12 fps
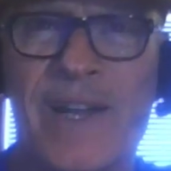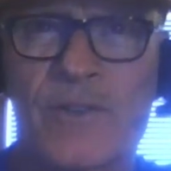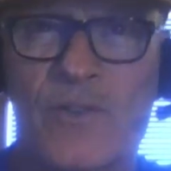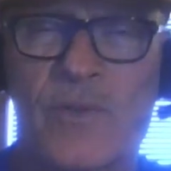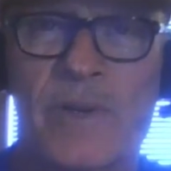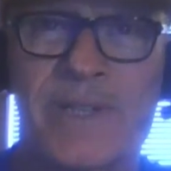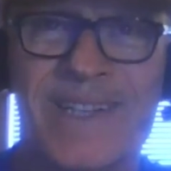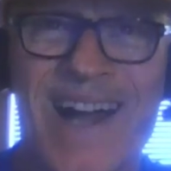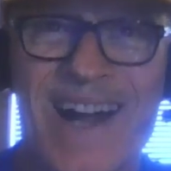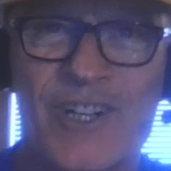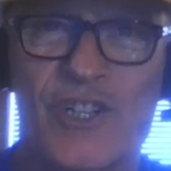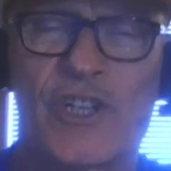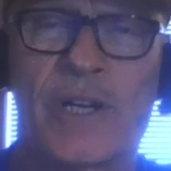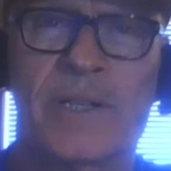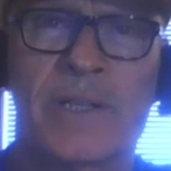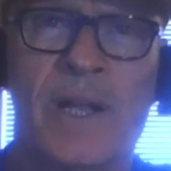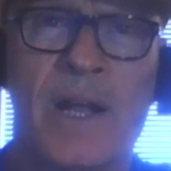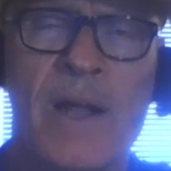
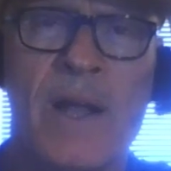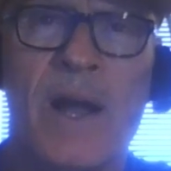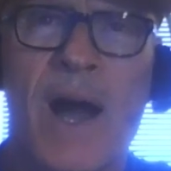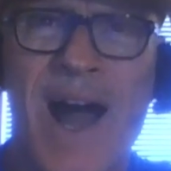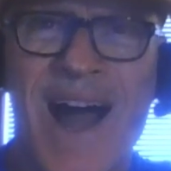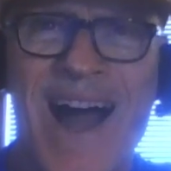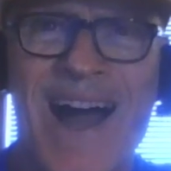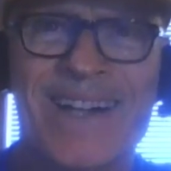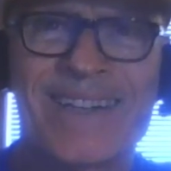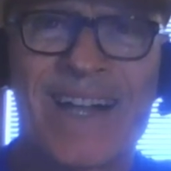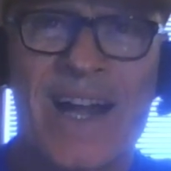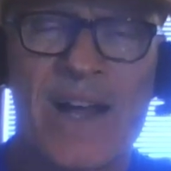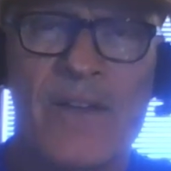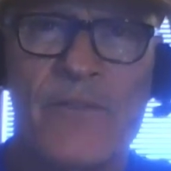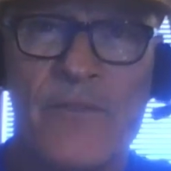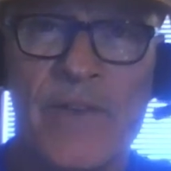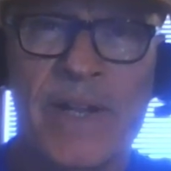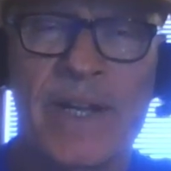introduction on
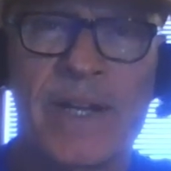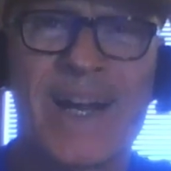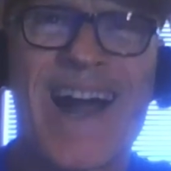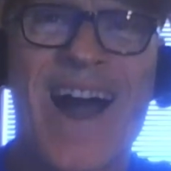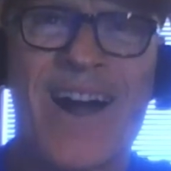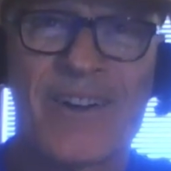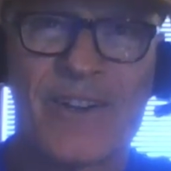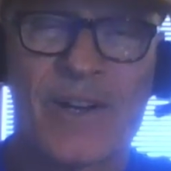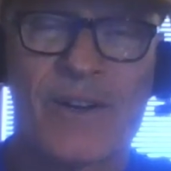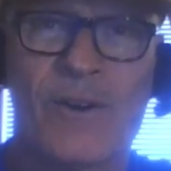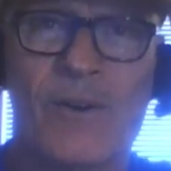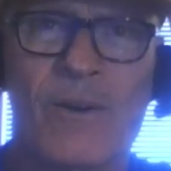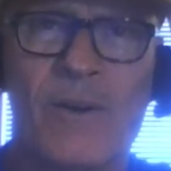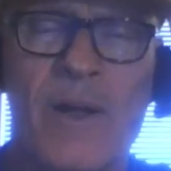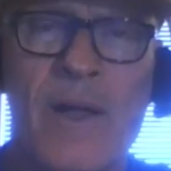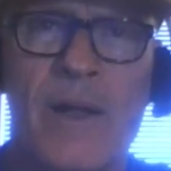the article.